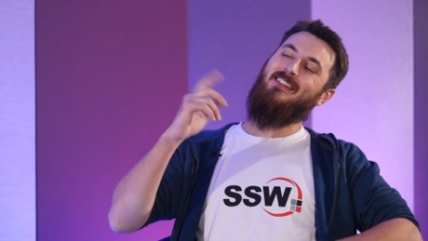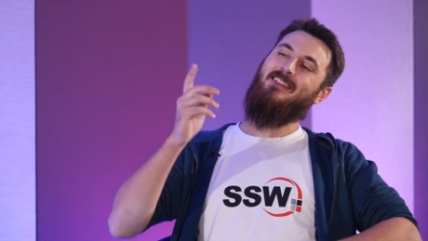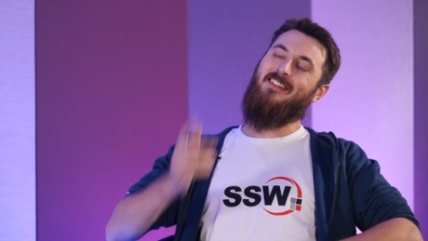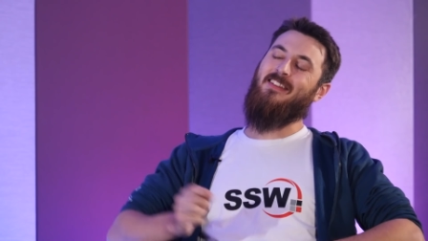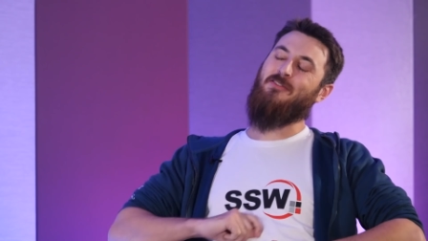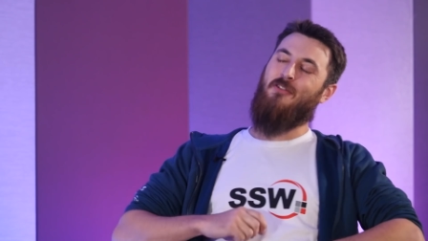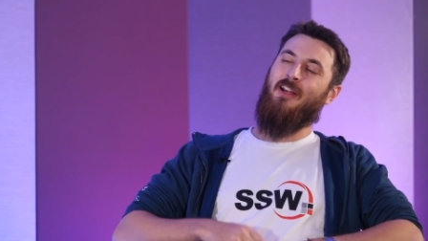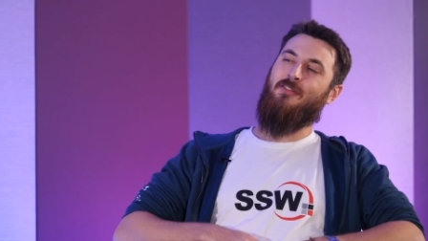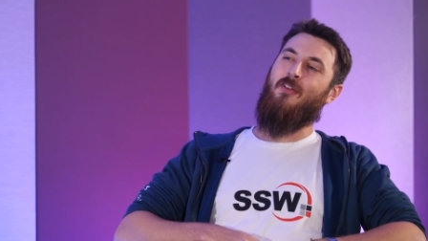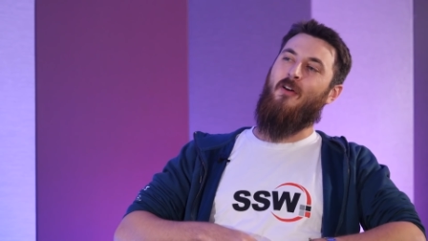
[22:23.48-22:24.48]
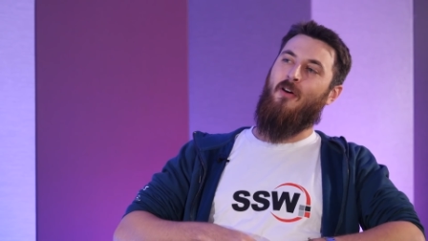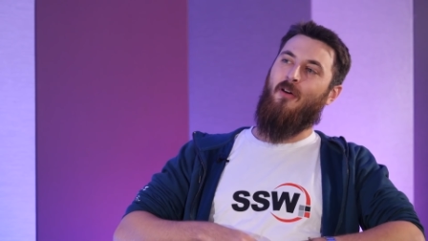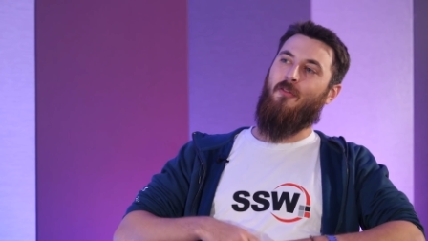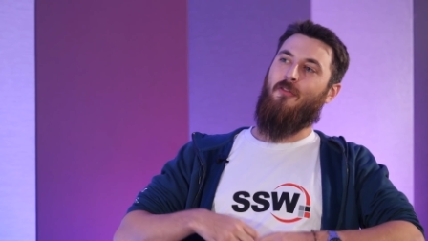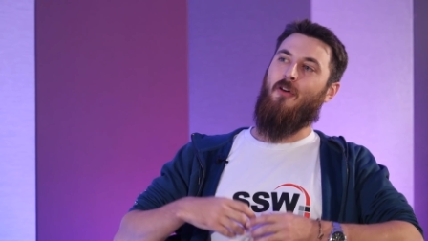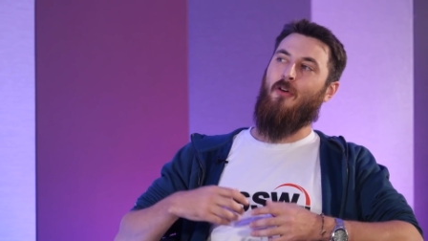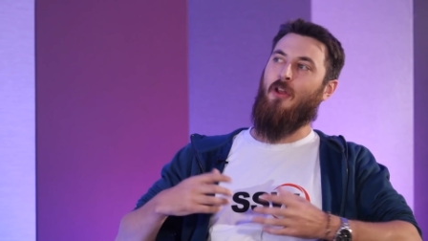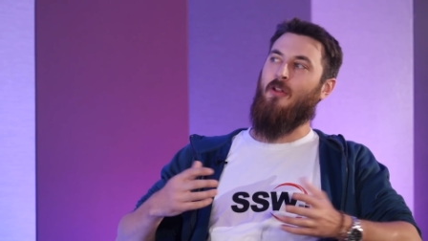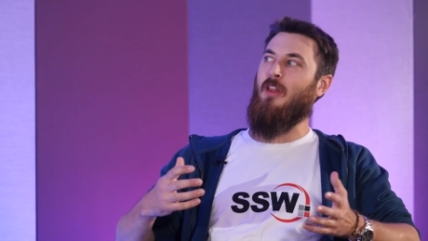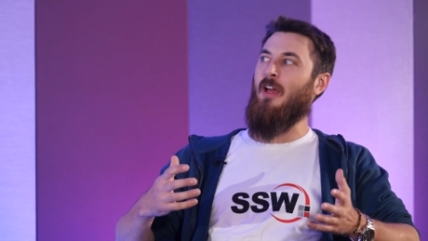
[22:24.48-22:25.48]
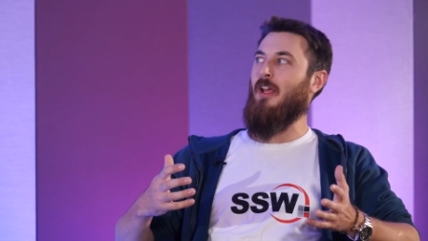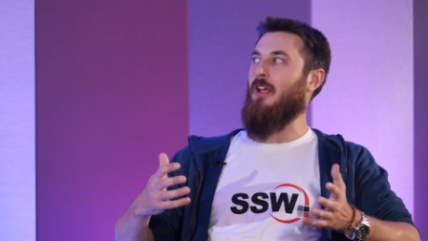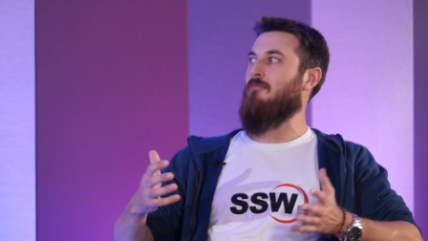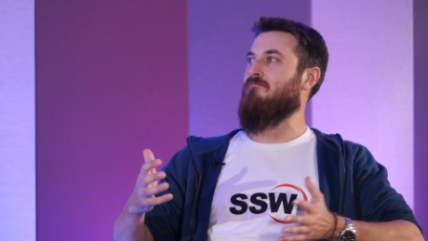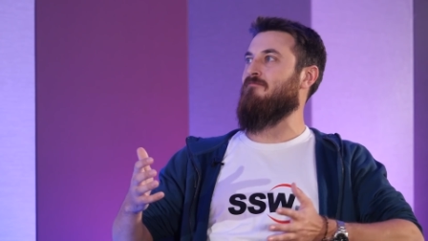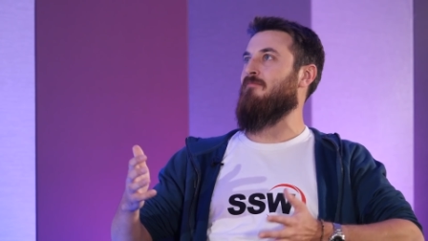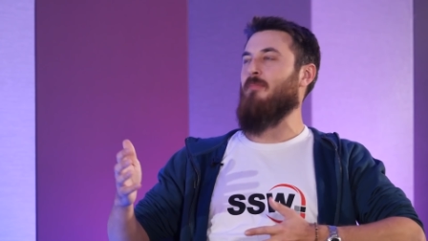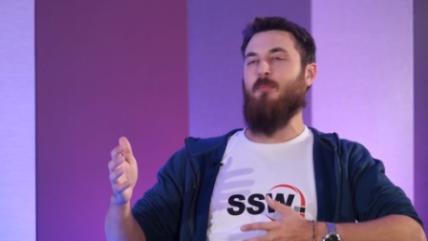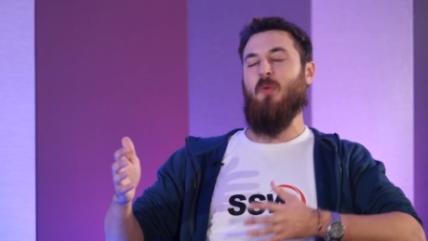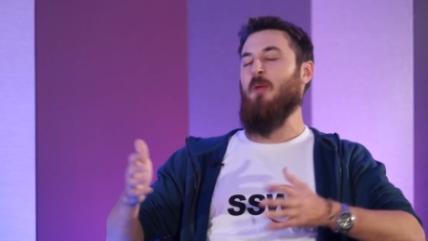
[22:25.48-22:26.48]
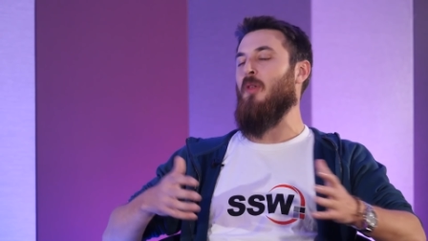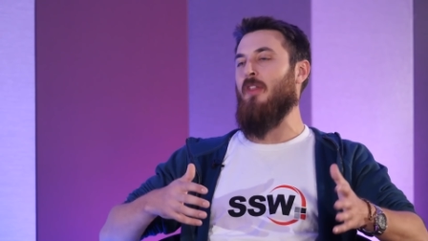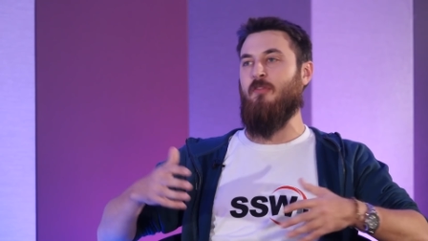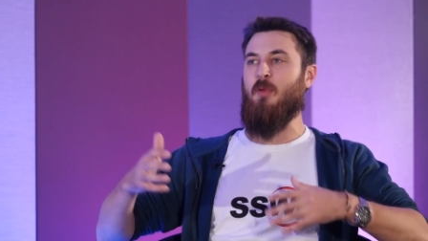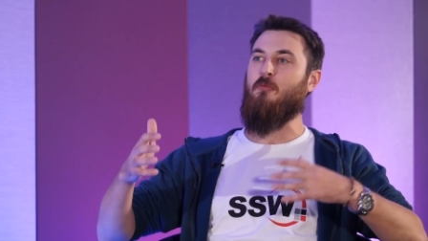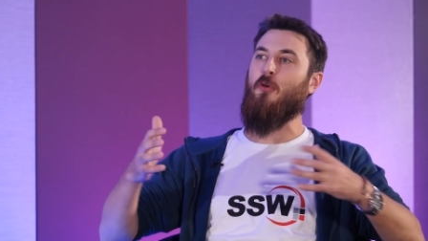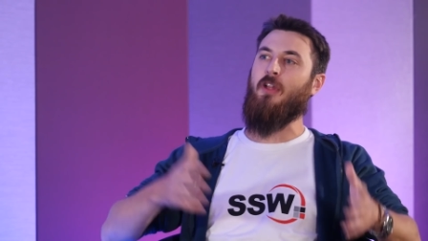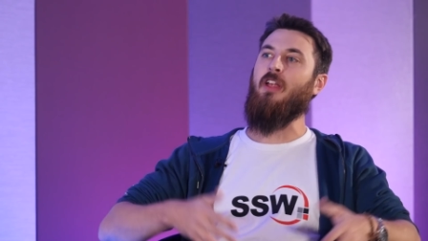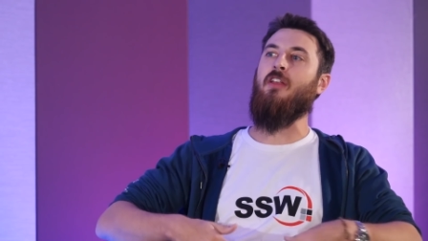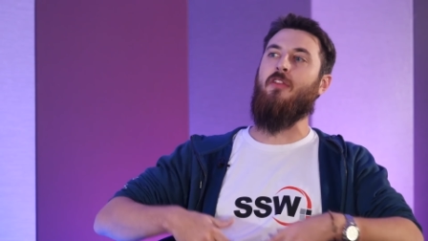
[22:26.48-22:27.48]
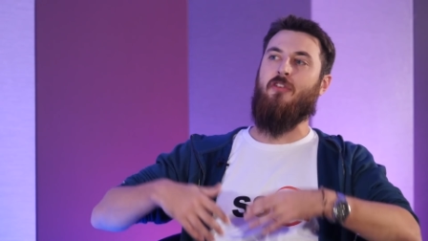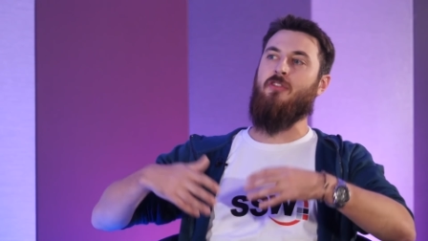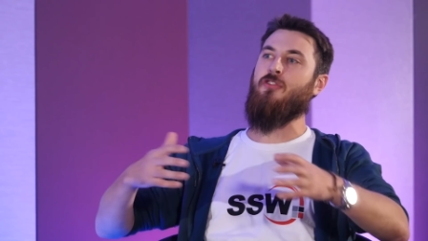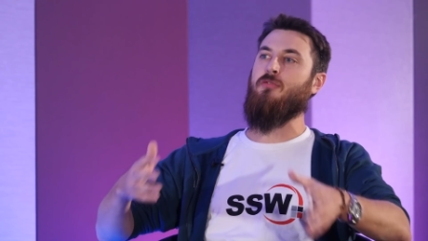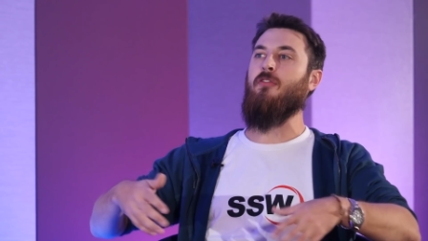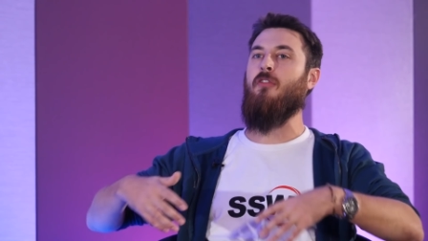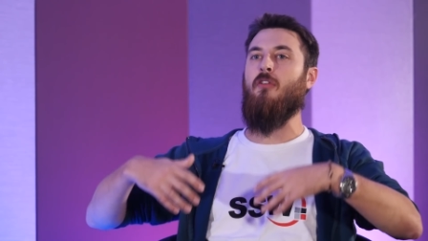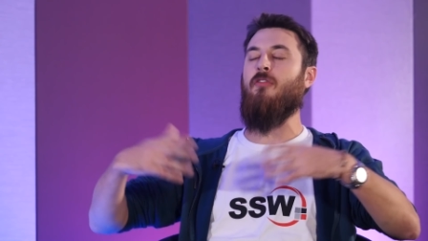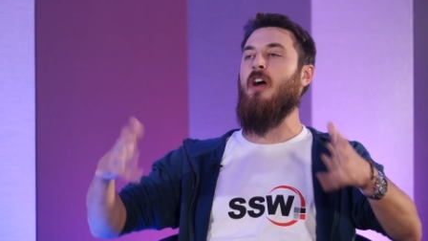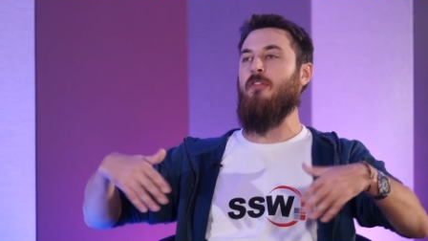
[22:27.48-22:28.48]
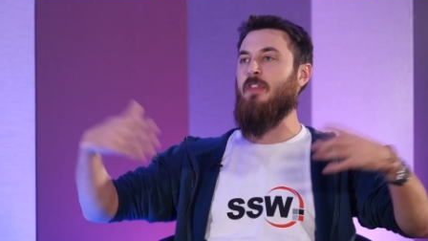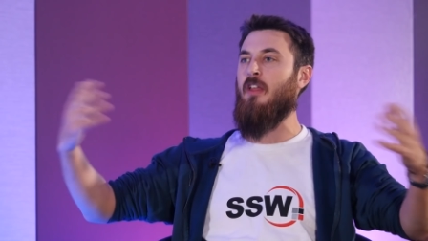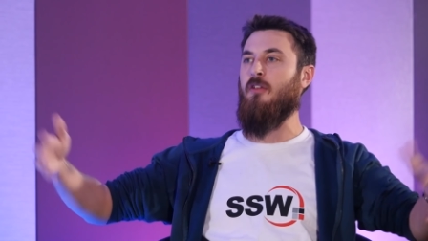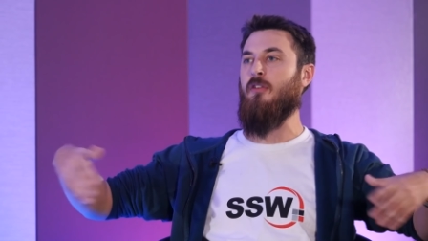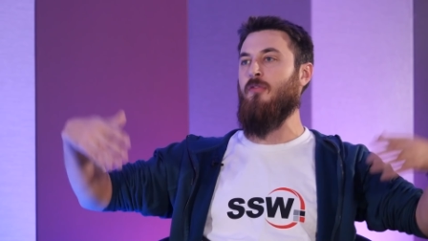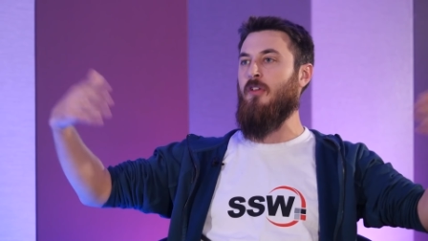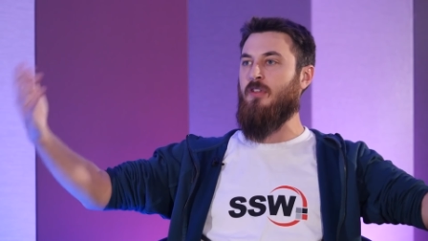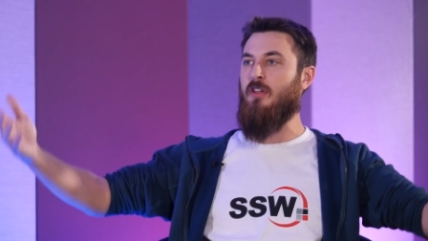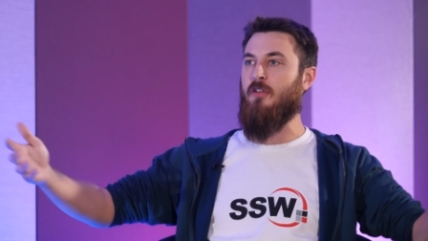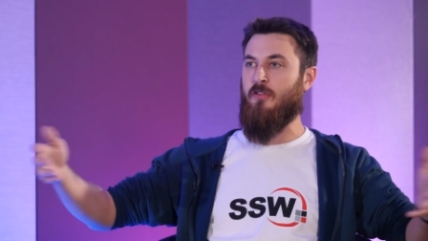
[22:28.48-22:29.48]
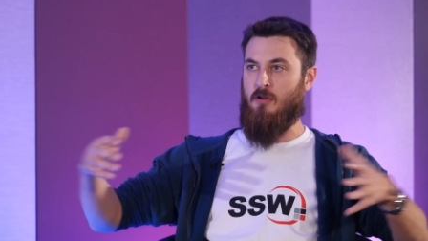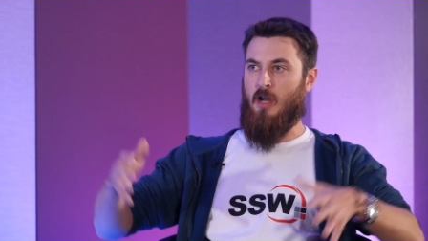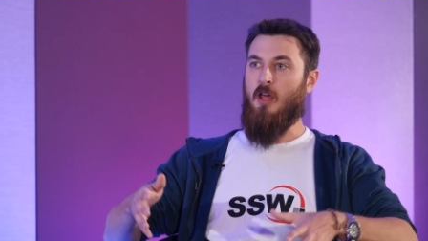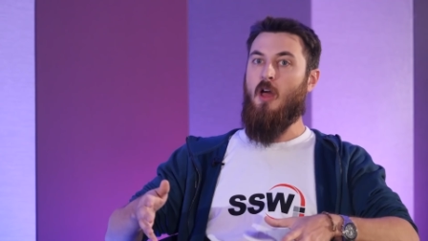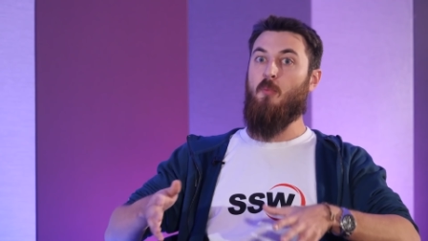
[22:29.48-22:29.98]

is right for like people that have been working in this industry for 5, 10 years, 15 years, right?